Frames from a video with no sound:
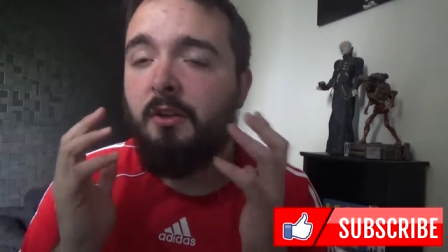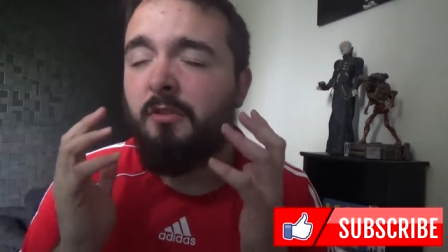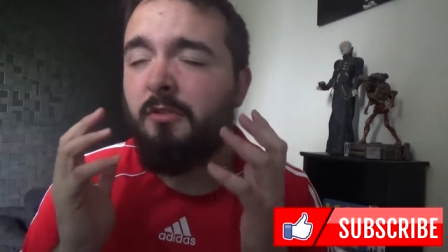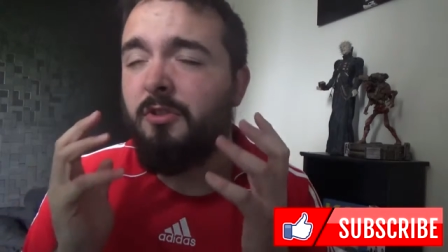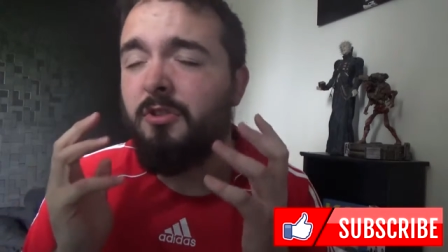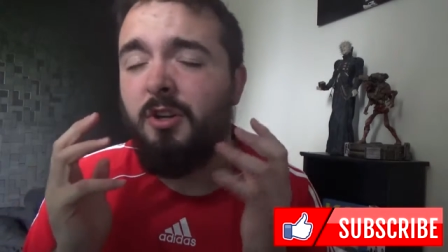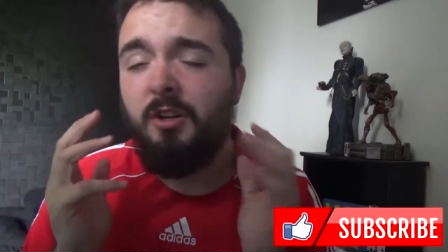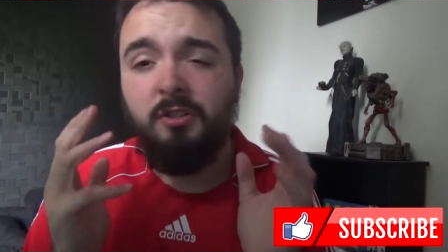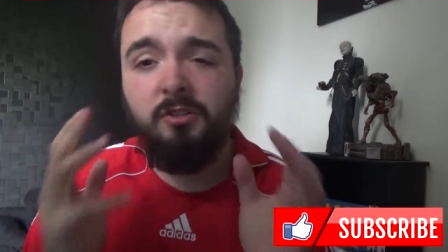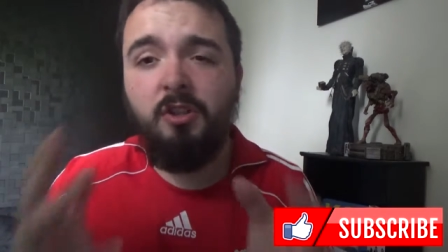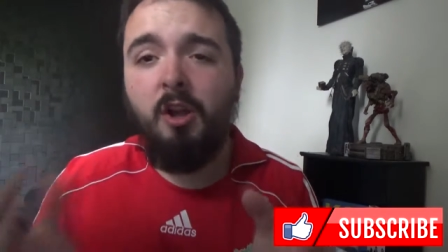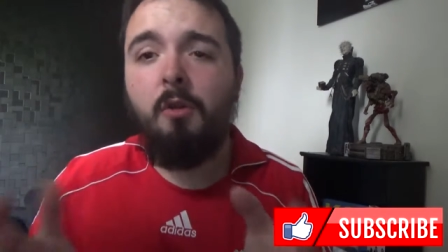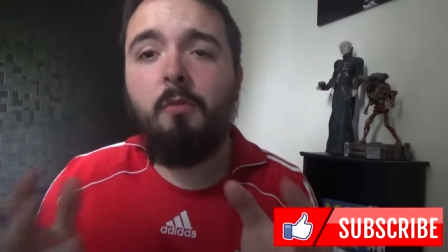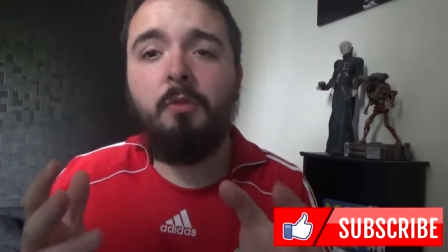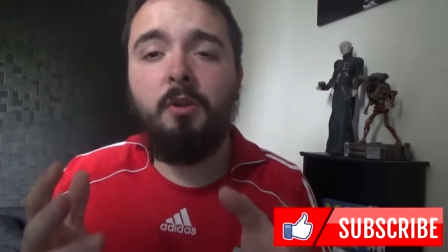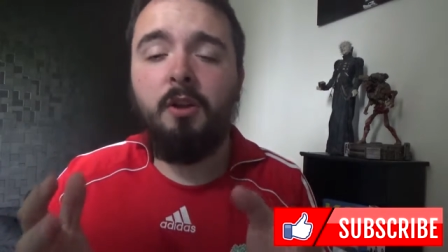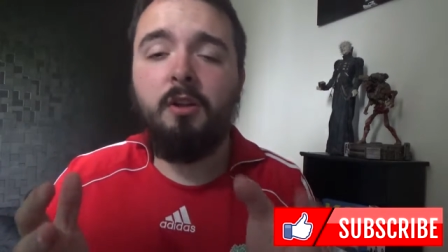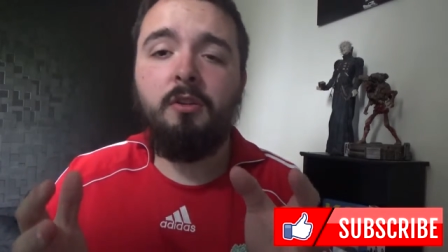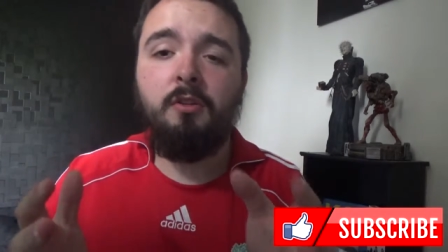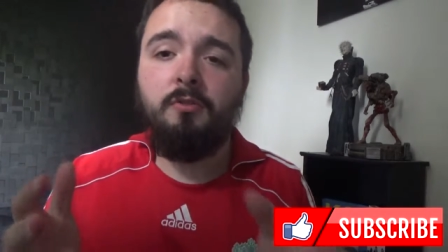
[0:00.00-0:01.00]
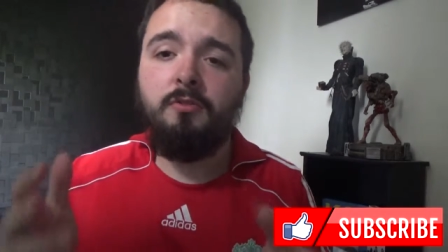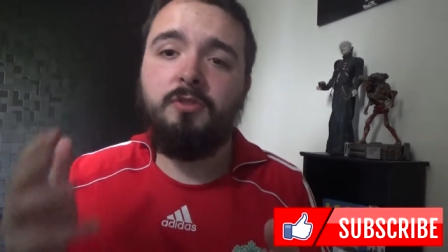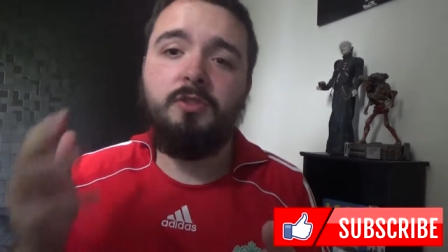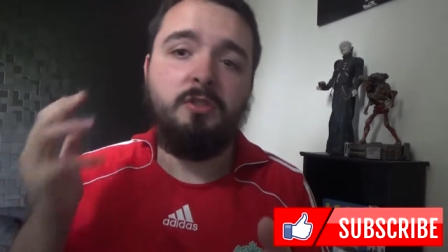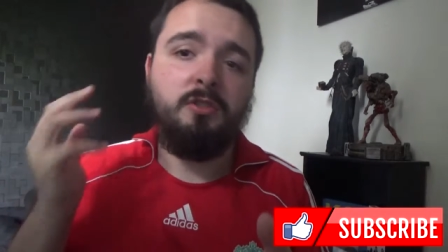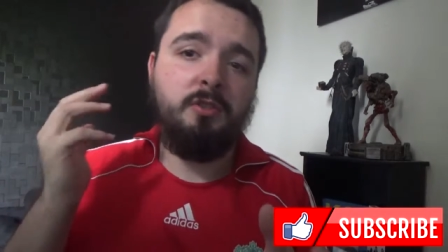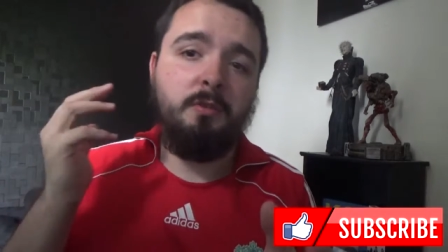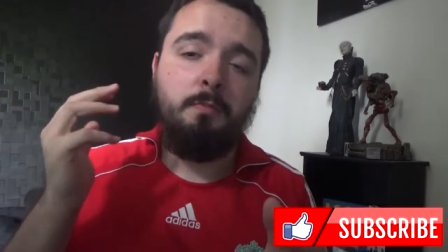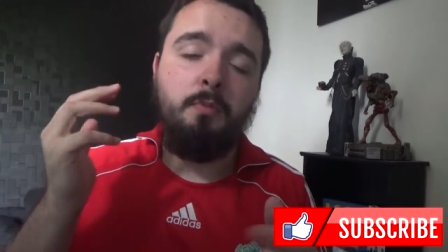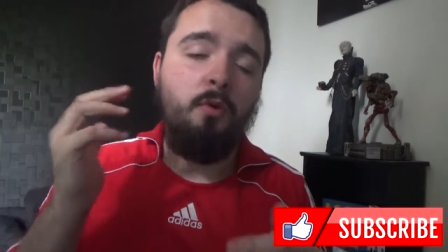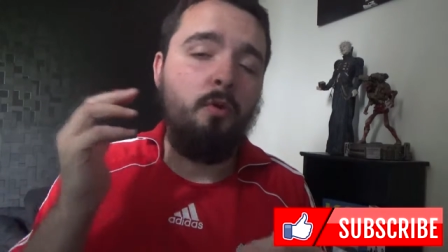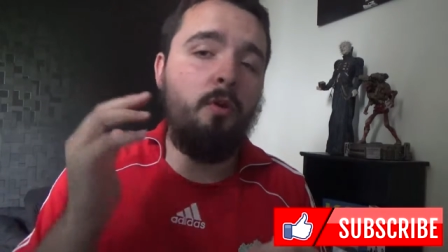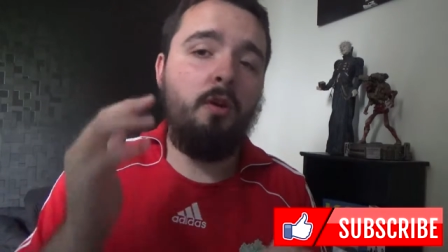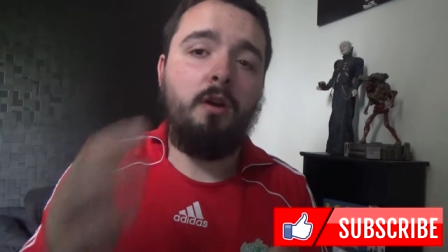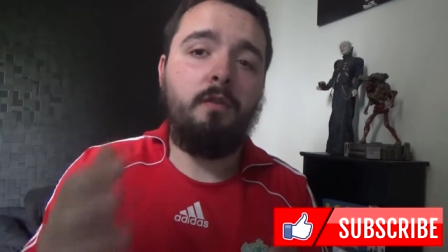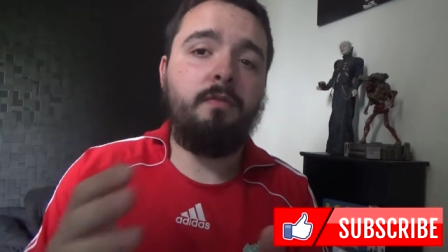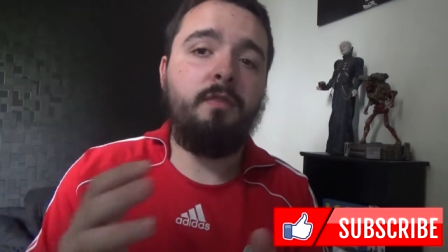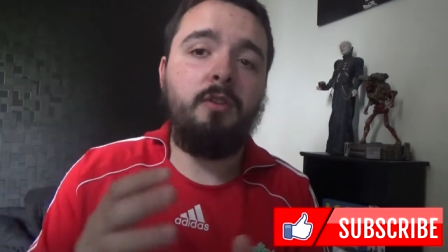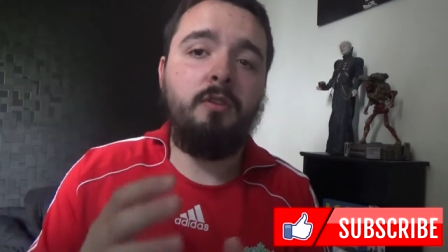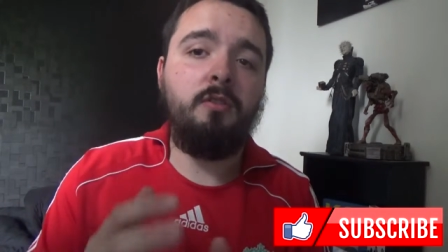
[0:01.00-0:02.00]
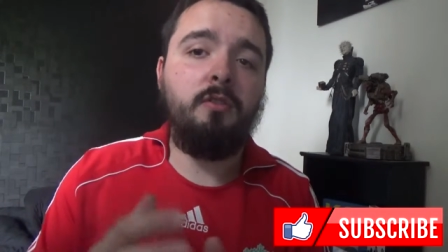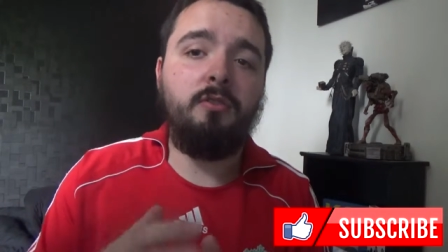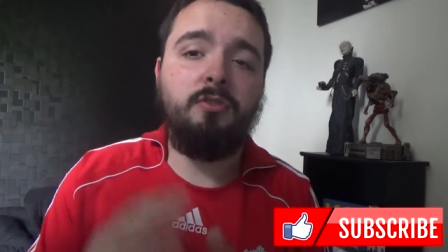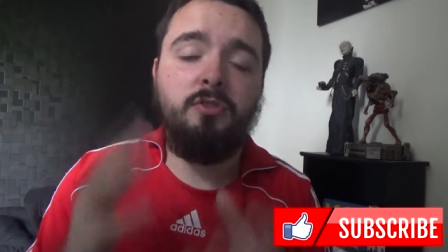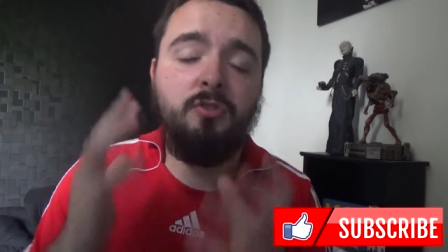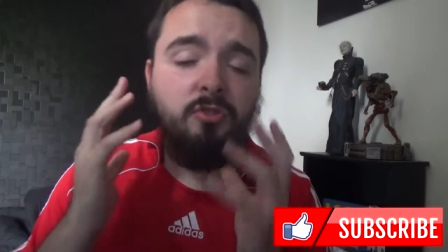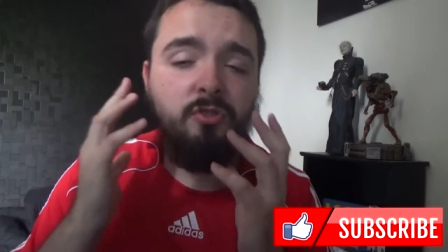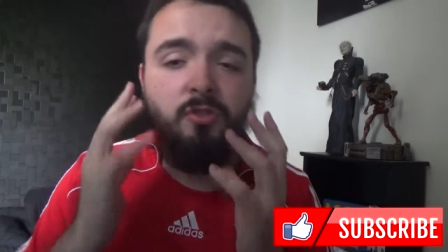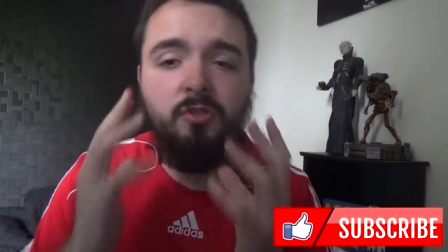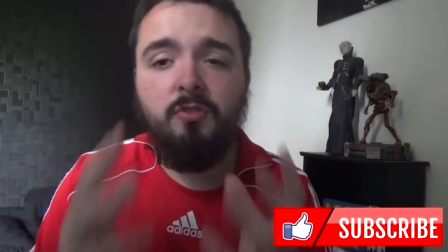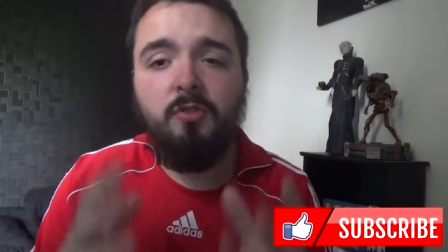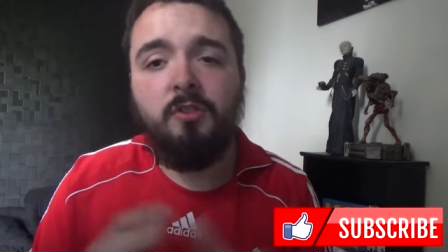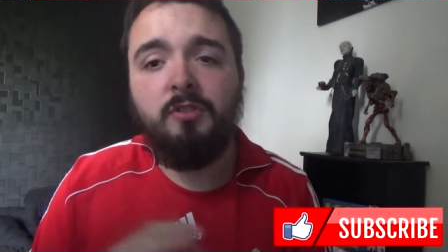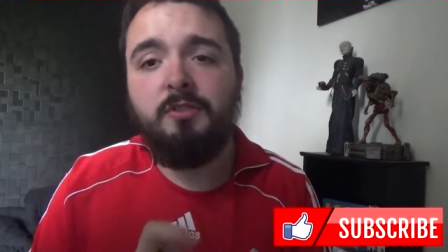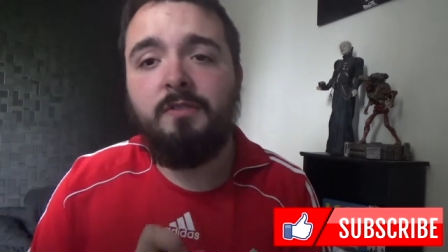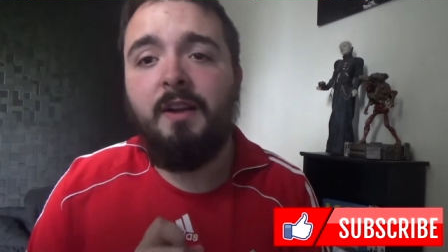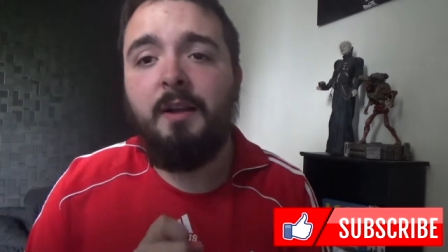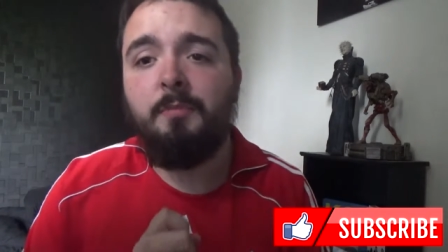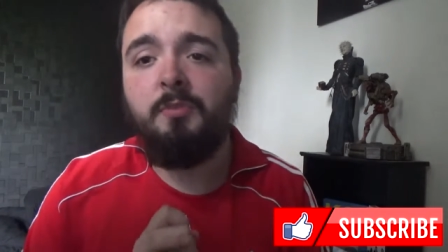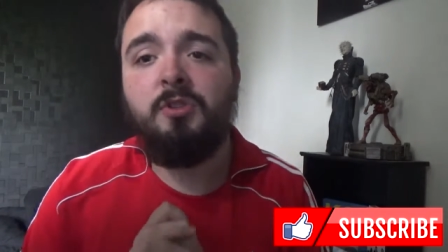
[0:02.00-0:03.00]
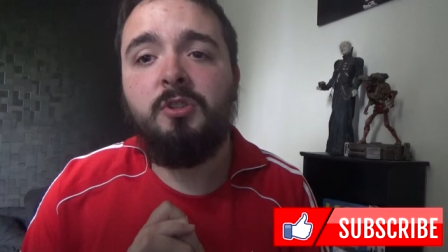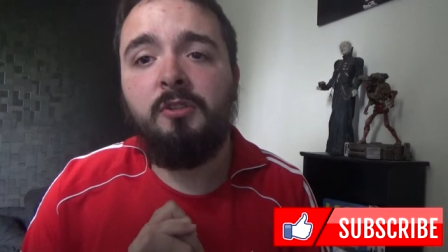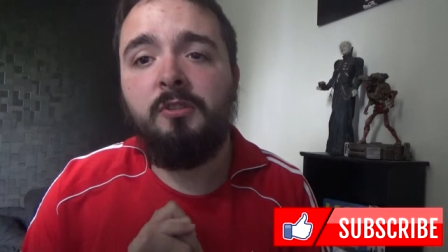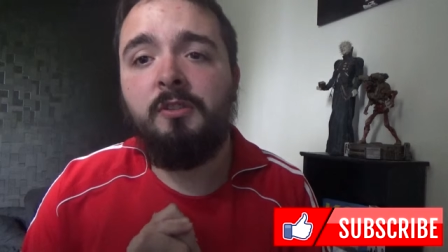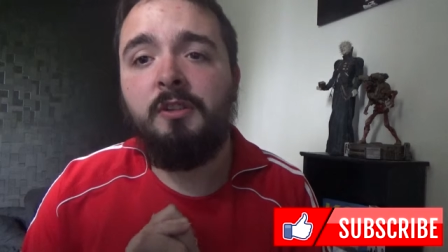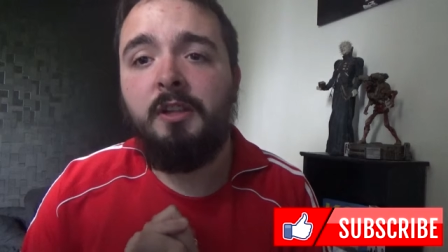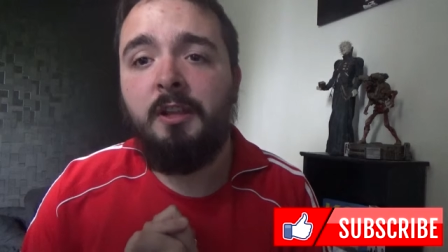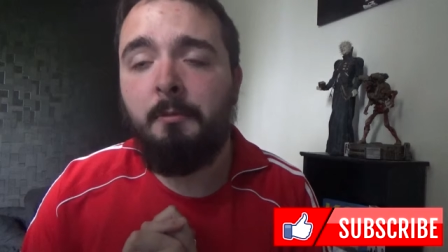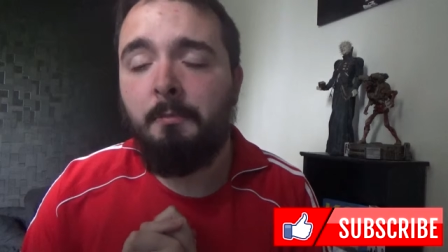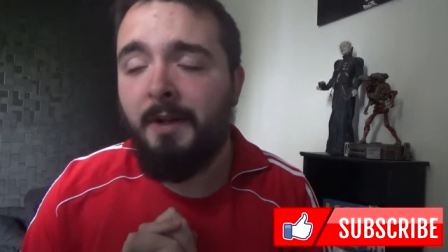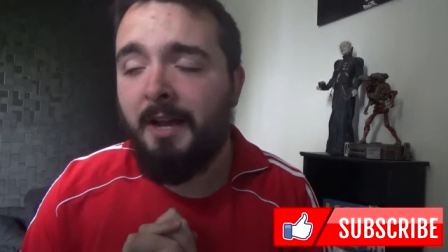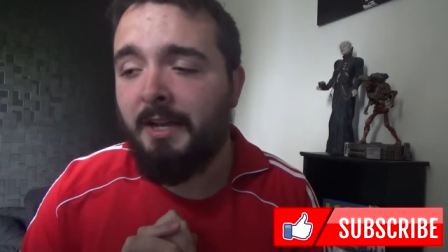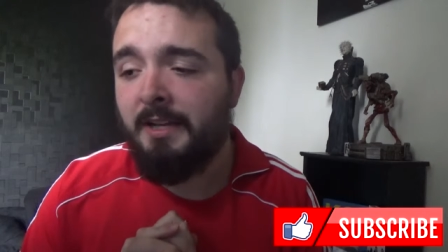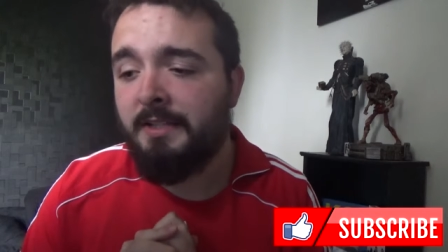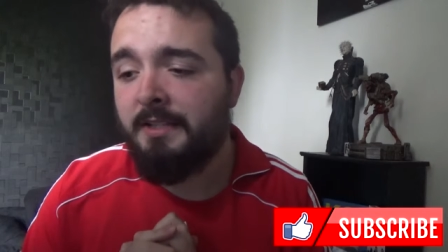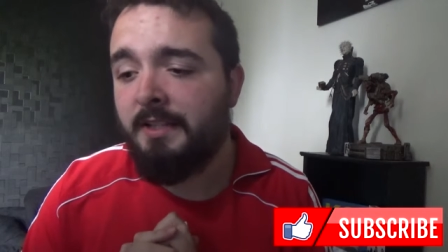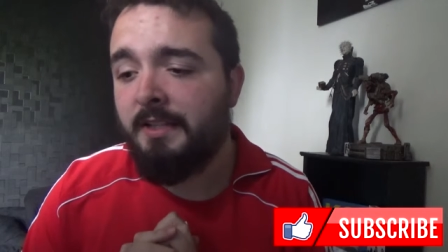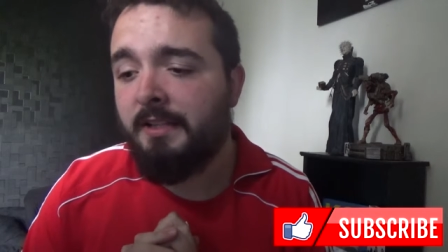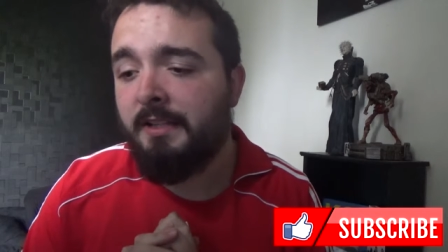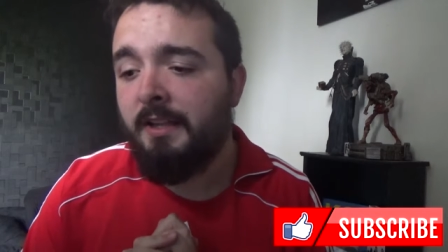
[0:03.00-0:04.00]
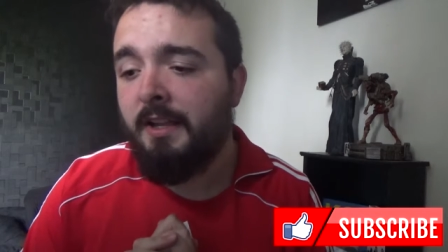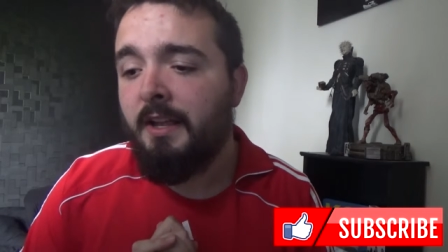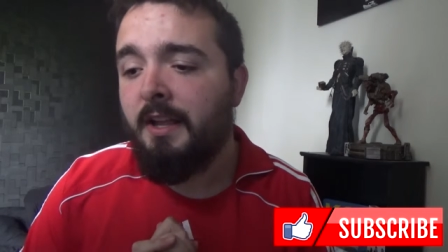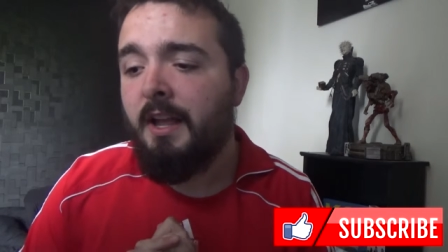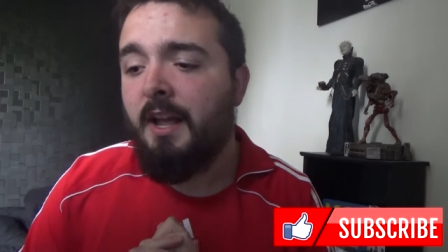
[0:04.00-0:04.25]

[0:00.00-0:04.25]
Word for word: because I don't want to lose the support off you guys because you guys are absolutely amazing.